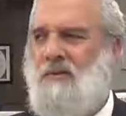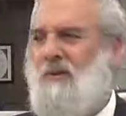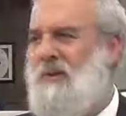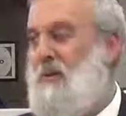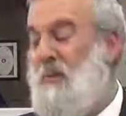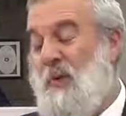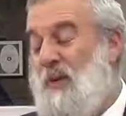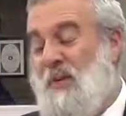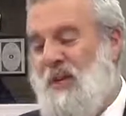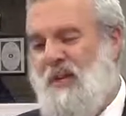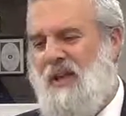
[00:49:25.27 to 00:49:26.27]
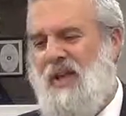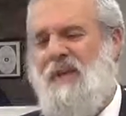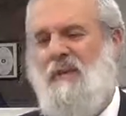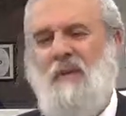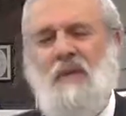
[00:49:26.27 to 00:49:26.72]
or the British did it, I
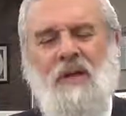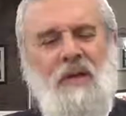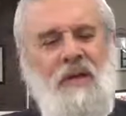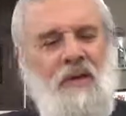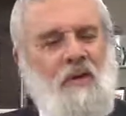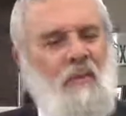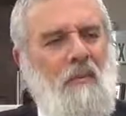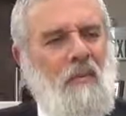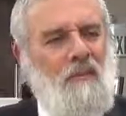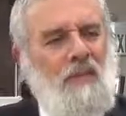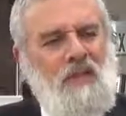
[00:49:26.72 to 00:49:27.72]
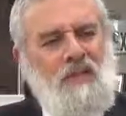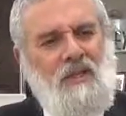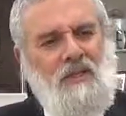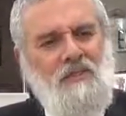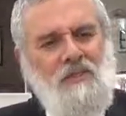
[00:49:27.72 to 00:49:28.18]
don't remember all the details.